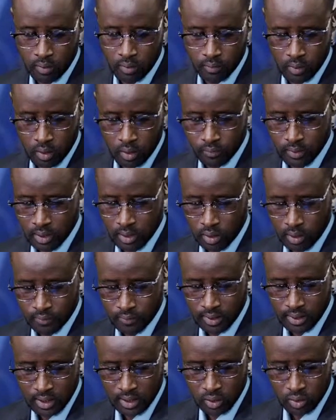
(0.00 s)
of
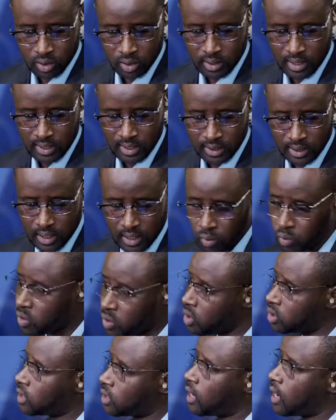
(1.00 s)
the census last year. Could
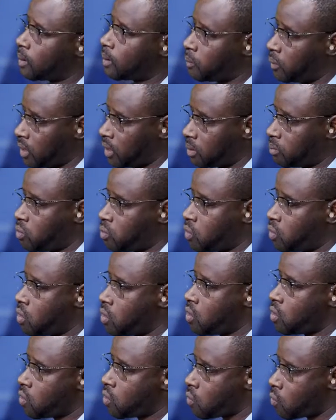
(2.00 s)
you just elaborate more?
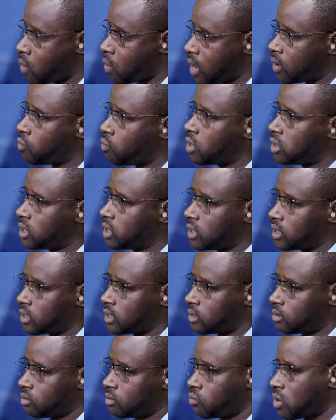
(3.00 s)
Why wasn't
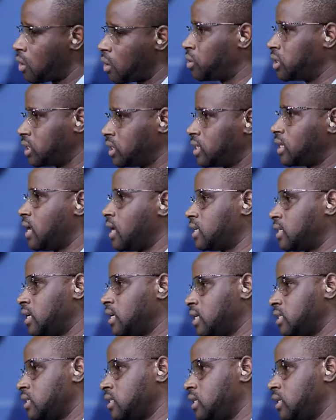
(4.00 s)
it held
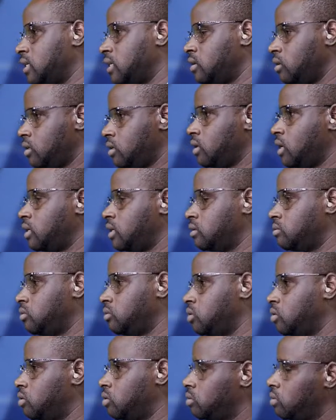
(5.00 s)
last year and
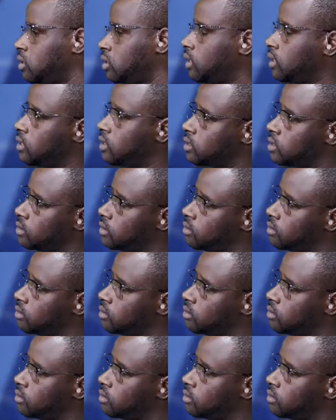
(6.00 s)
until this